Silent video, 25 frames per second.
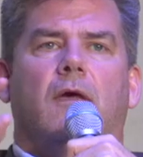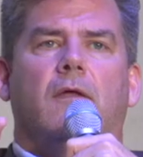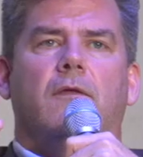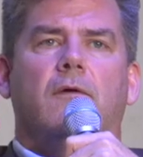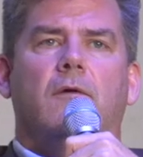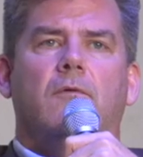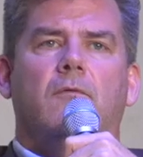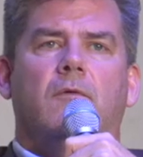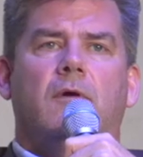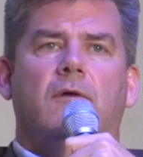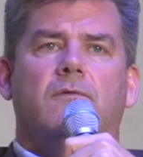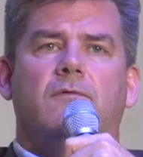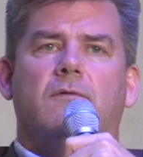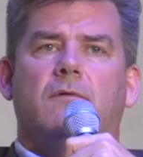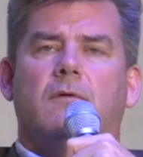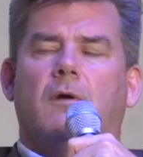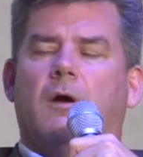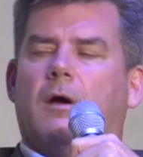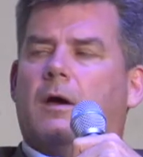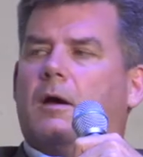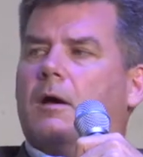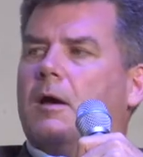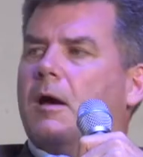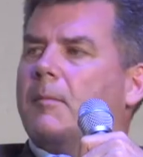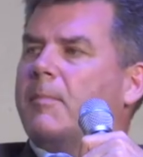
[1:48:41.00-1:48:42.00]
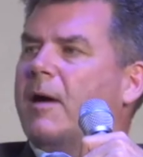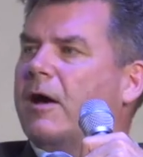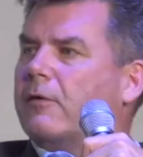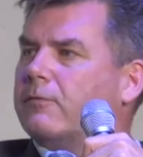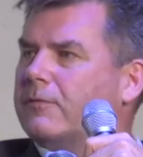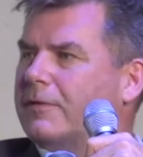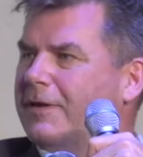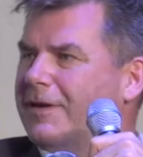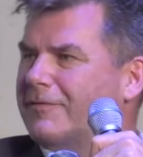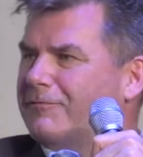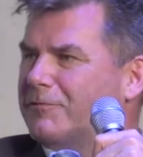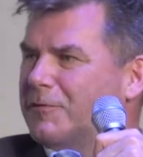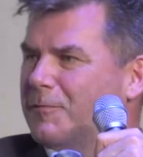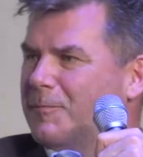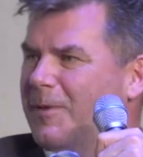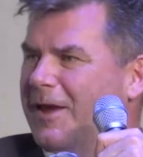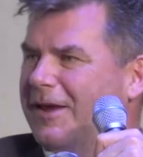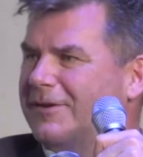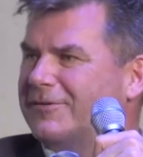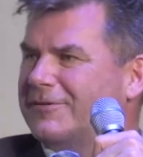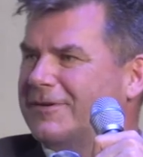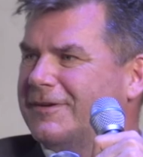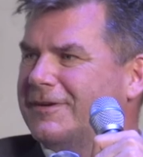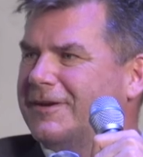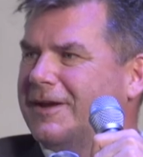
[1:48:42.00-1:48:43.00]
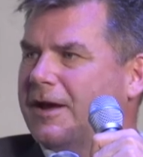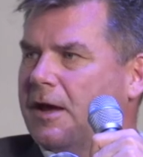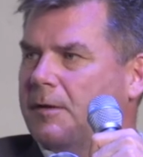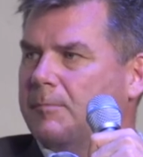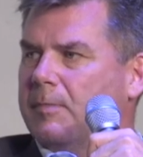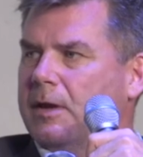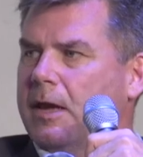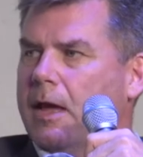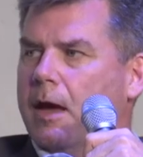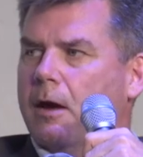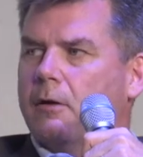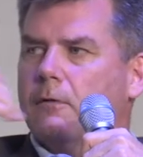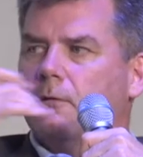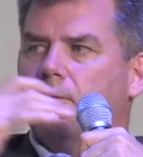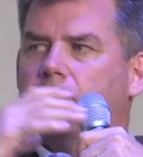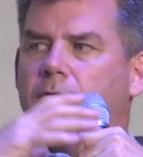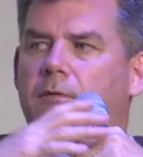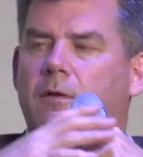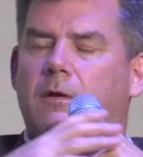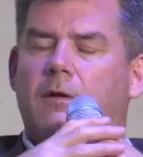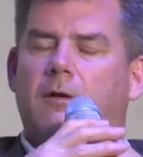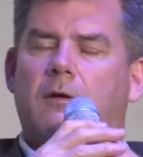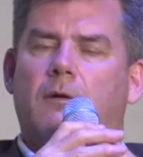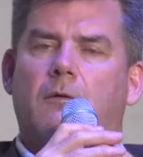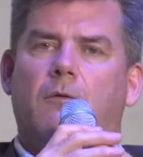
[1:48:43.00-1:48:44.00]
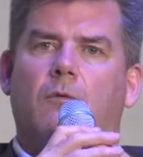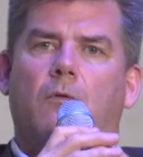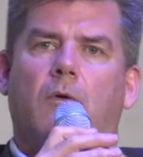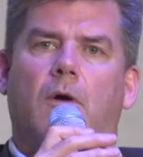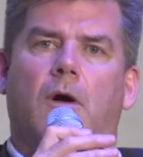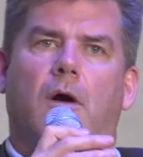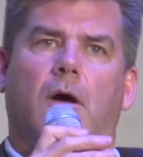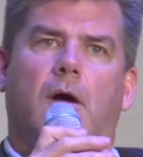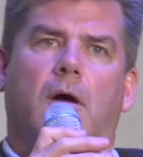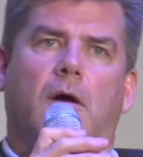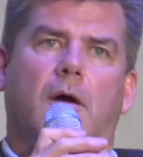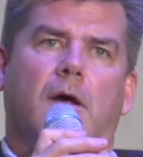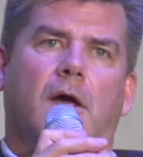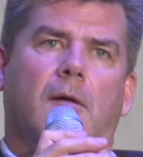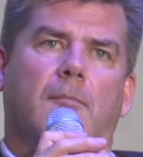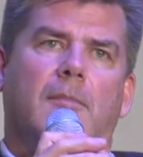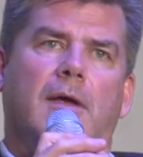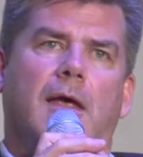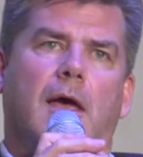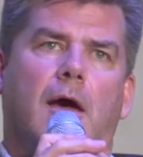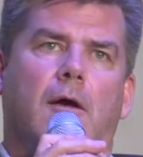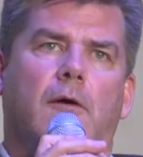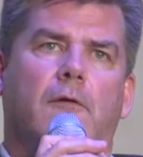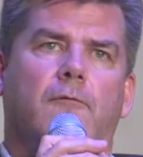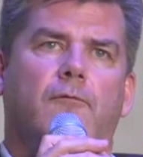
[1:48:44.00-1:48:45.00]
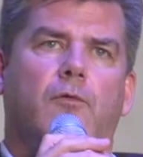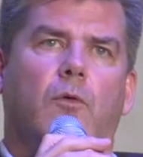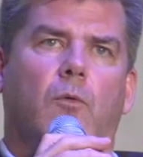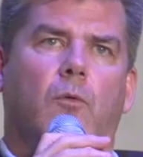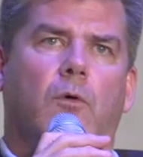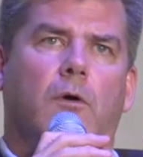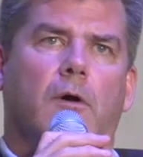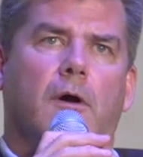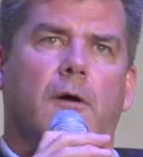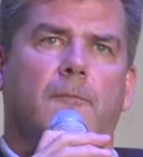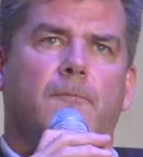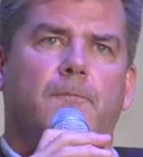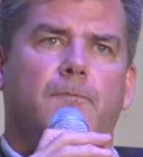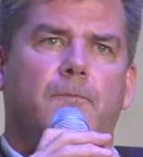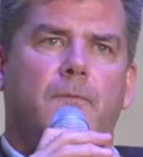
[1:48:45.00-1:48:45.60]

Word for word: other was uh, about the information coming yeah. out of the uh, coming out of the war.